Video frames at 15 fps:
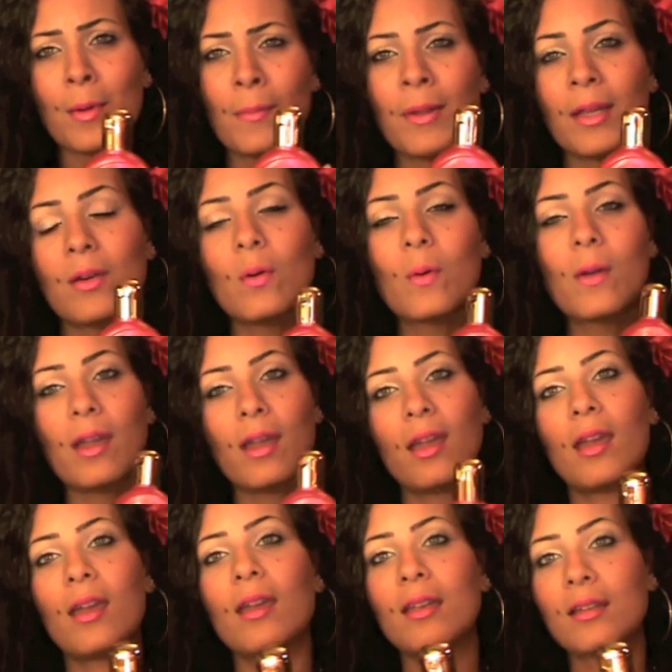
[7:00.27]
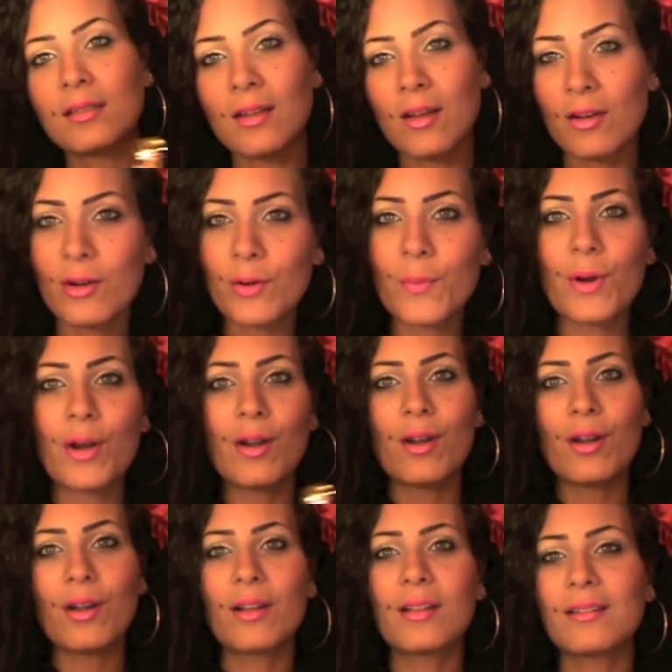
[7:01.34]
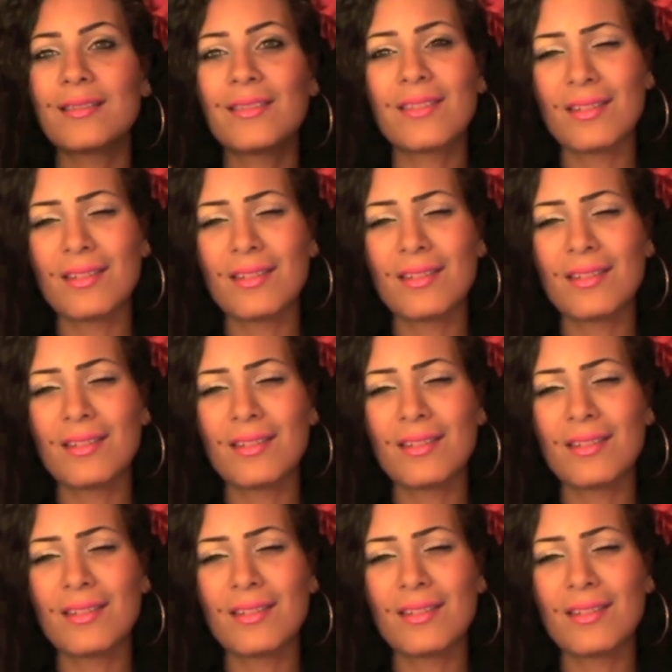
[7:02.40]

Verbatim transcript: I'm like, okay, it's not gonna work.